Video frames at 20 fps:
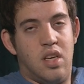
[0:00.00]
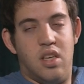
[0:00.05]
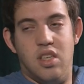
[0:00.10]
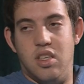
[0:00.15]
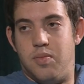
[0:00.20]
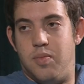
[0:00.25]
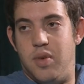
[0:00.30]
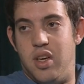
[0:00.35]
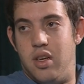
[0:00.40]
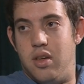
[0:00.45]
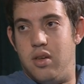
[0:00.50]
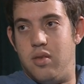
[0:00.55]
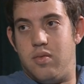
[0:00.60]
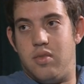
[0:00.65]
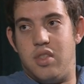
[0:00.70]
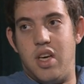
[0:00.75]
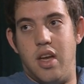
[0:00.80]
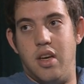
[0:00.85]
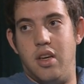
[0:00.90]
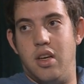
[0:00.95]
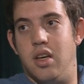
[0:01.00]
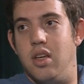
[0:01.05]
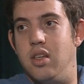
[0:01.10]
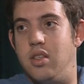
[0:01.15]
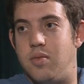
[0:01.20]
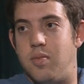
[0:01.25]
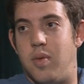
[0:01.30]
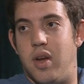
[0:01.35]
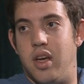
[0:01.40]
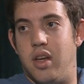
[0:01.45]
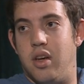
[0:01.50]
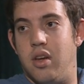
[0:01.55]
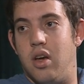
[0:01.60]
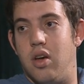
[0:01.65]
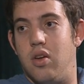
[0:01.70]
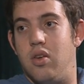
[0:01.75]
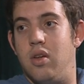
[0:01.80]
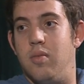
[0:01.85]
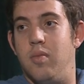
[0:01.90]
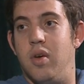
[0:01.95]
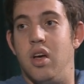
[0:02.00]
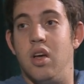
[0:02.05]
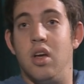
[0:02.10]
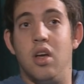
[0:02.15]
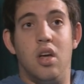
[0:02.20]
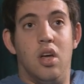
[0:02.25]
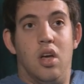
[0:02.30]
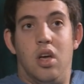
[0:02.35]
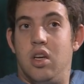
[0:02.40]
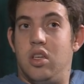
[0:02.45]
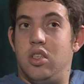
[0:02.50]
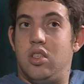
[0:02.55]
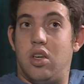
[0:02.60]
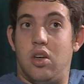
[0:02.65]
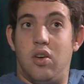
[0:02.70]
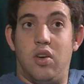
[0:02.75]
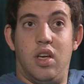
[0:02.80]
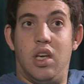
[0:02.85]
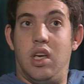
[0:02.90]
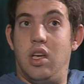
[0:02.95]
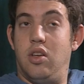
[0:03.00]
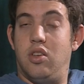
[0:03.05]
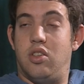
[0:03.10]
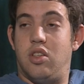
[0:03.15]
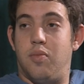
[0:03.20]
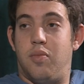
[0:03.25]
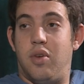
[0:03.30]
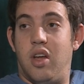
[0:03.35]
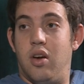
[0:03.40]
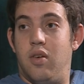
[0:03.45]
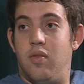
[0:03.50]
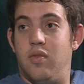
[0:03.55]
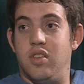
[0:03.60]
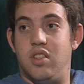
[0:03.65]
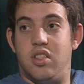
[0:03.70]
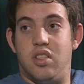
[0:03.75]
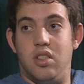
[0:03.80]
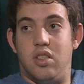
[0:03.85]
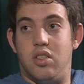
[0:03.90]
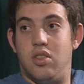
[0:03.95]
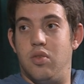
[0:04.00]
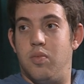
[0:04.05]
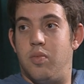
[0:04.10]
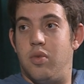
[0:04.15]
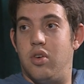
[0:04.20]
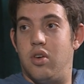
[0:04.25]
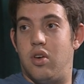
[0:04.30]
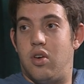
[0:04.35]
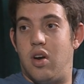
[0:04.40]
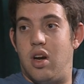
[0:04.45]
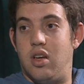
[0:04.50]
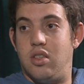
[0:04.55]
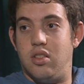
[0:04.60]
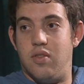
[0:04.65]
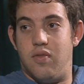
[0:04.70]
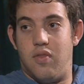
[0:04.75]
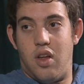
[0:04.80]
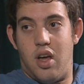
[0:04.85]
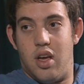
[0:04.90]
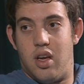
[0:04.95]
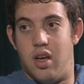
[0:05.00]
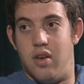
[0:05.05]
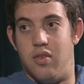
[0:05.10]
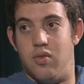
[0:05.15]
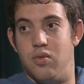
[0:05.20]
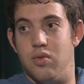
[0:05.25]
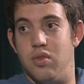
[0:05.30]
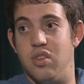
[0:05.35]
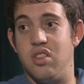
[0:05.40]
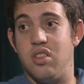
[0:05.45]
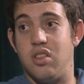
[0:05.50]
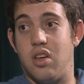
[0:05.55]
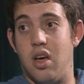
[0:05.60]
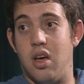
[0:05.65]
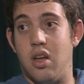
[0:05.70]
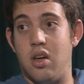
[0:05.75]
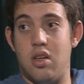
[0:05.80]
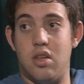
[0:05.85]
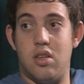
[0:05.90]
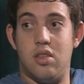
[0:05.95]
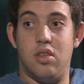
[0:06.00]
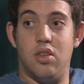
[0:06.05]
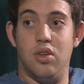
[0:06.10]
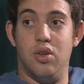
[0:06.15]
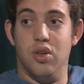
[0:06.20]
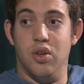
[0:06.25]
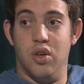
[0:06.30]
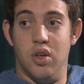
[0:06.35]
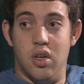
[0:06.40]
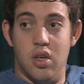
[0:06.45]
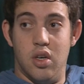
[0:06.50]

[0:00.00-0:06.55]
he's been 10 years playing No Limit, so he used to play obviously super aggressive like all the Scandies do.